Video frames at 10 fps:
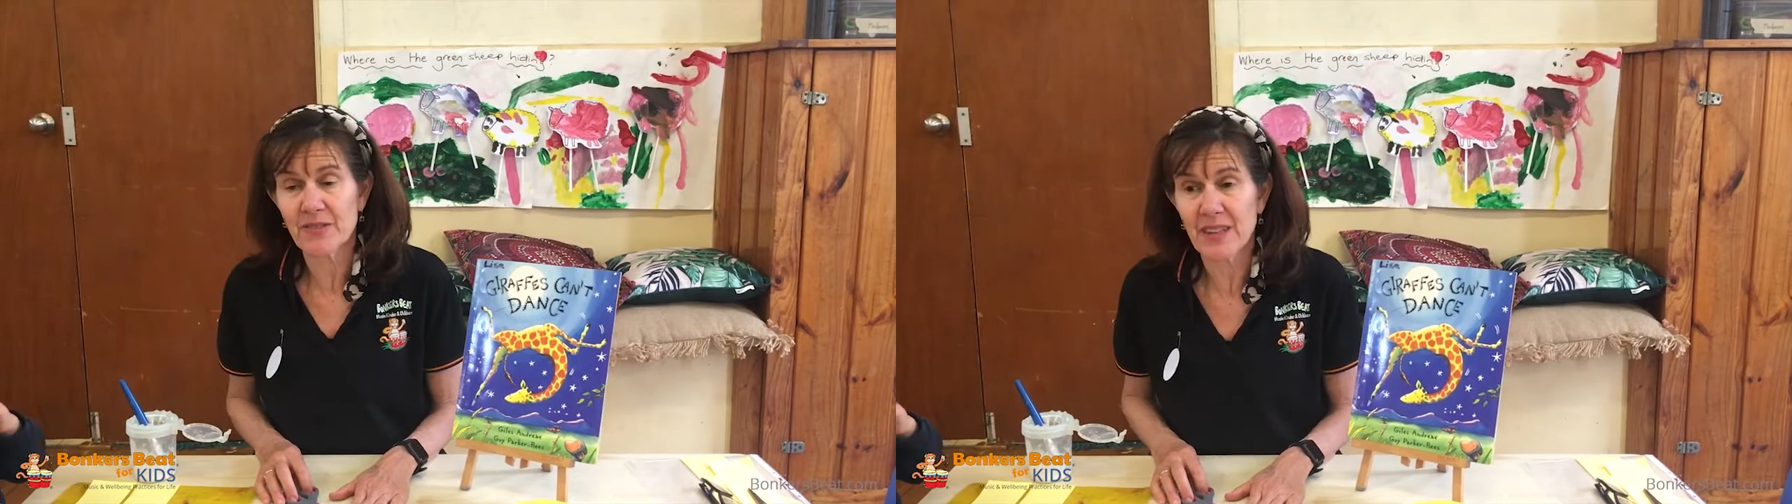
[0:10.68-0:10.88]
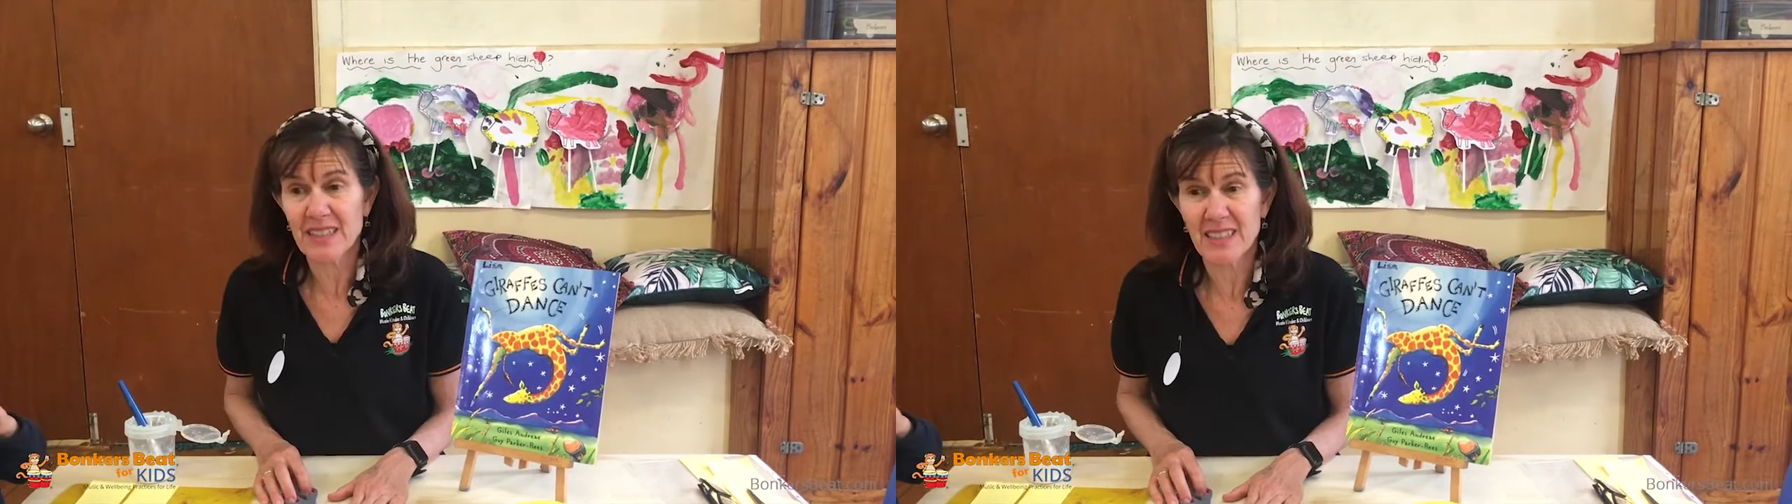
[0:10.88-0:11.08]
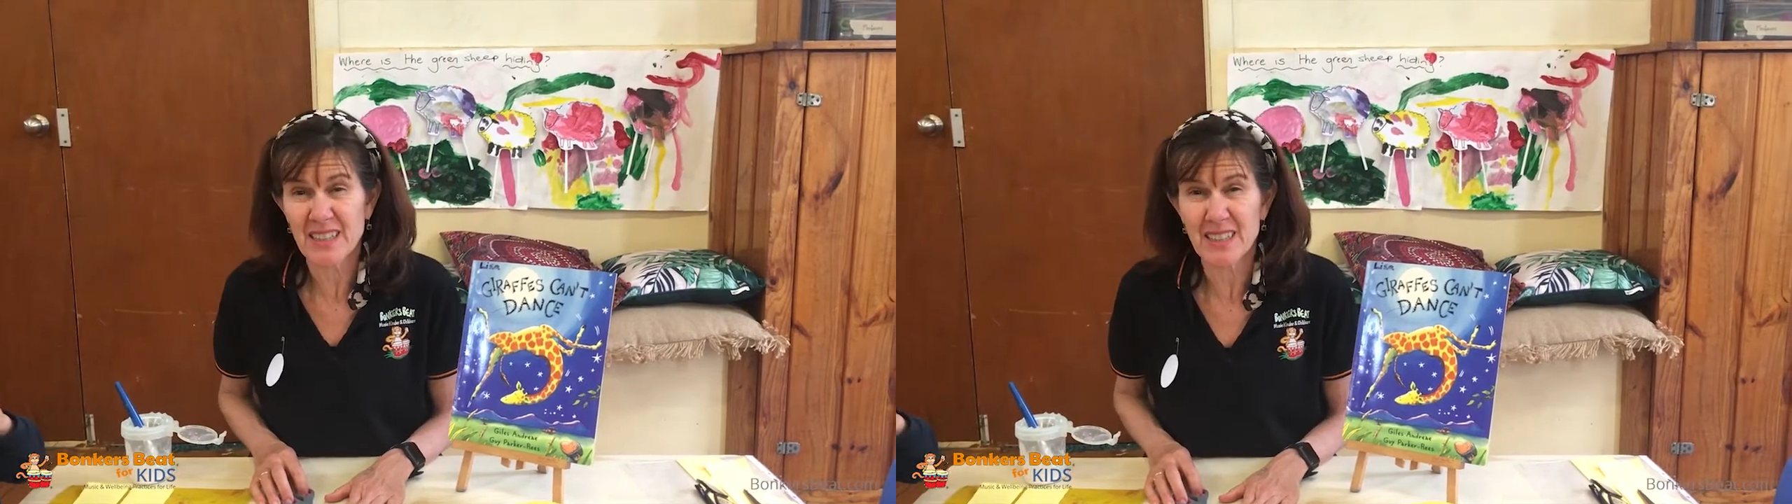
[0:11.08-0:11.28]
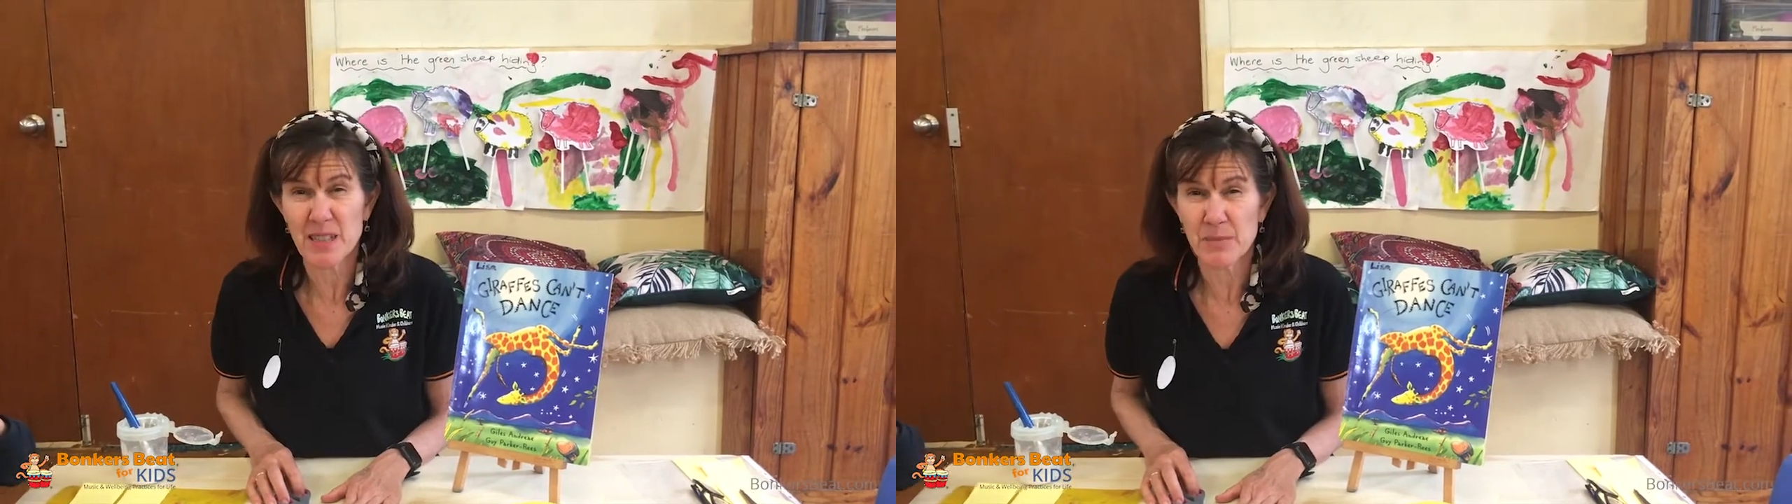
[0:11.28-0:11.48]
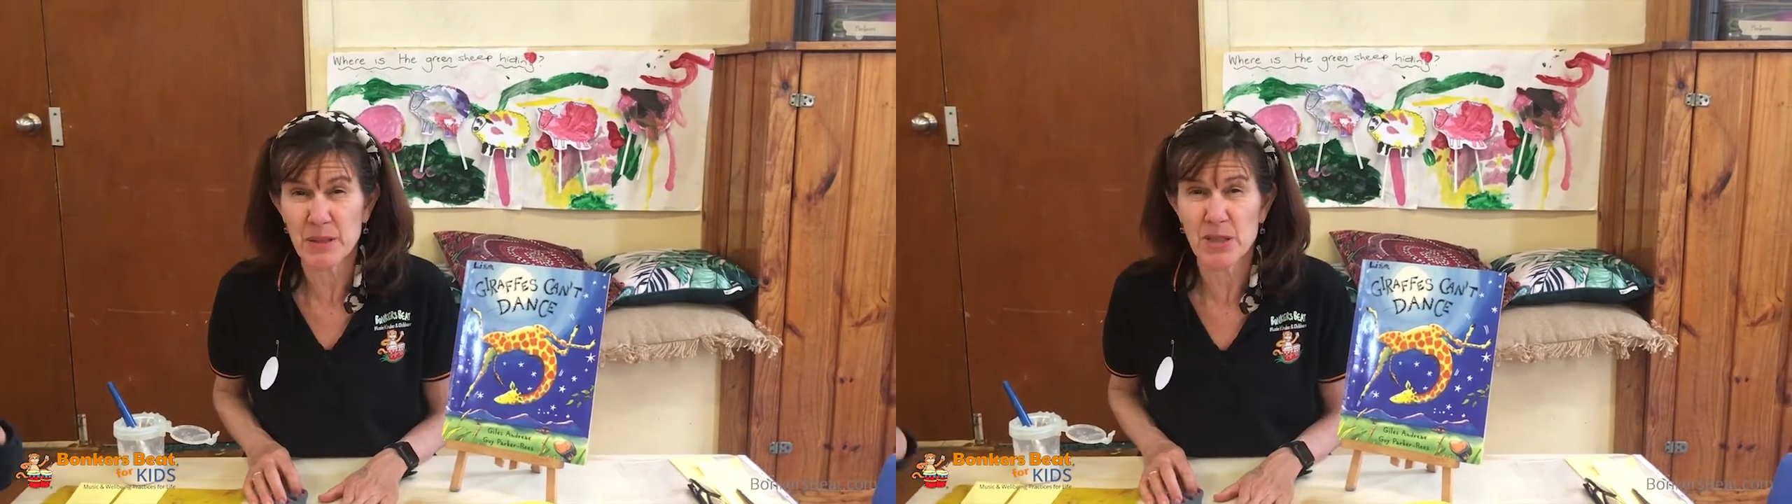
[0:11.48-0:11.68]
fantastic
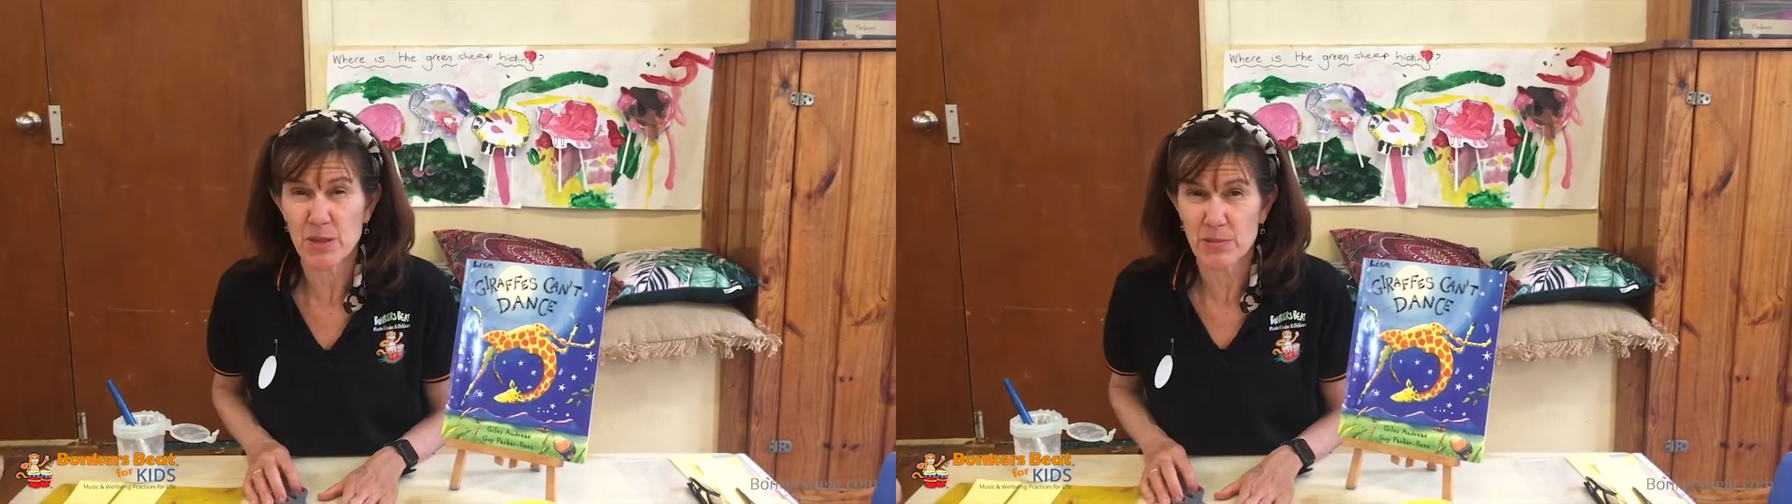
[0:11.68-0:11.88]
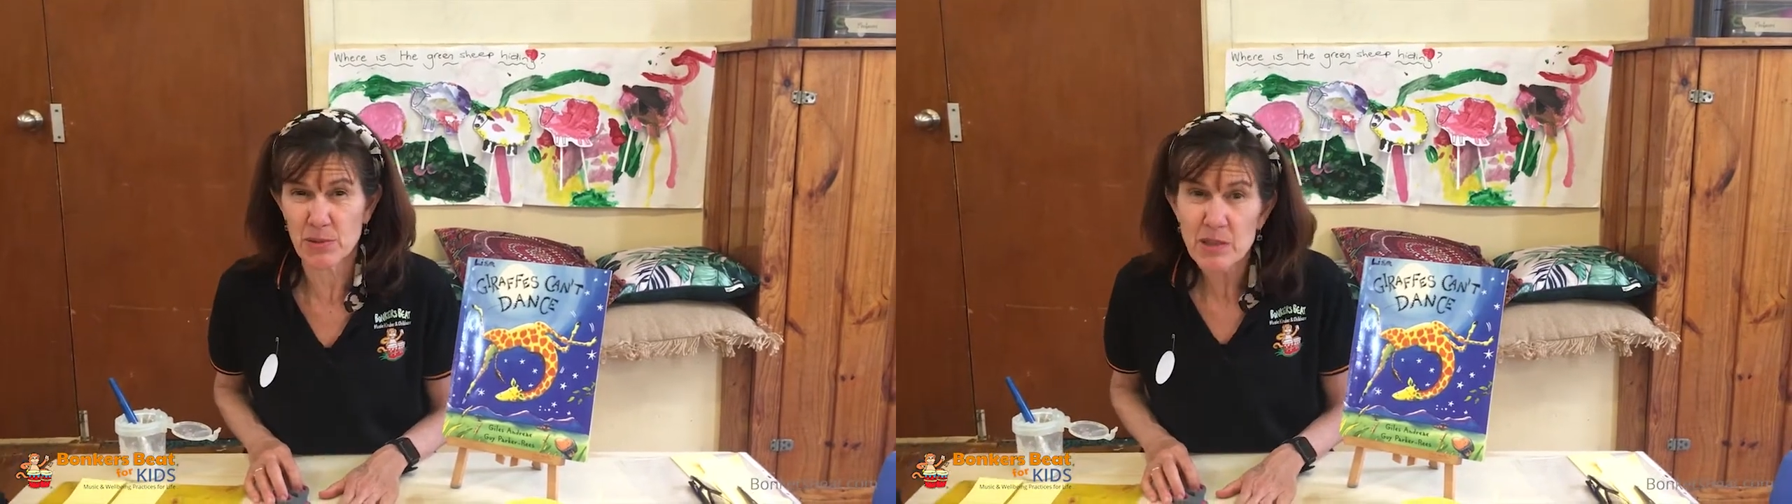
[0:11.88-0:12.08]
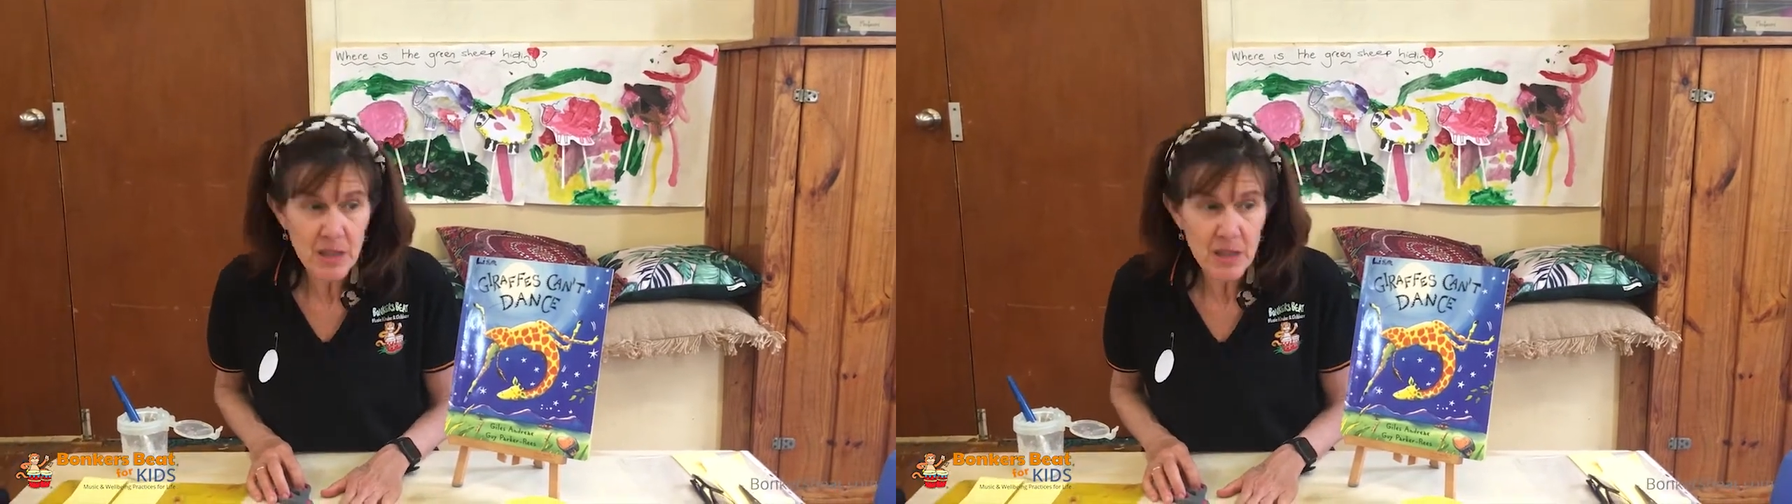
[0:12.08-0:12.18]
picture book,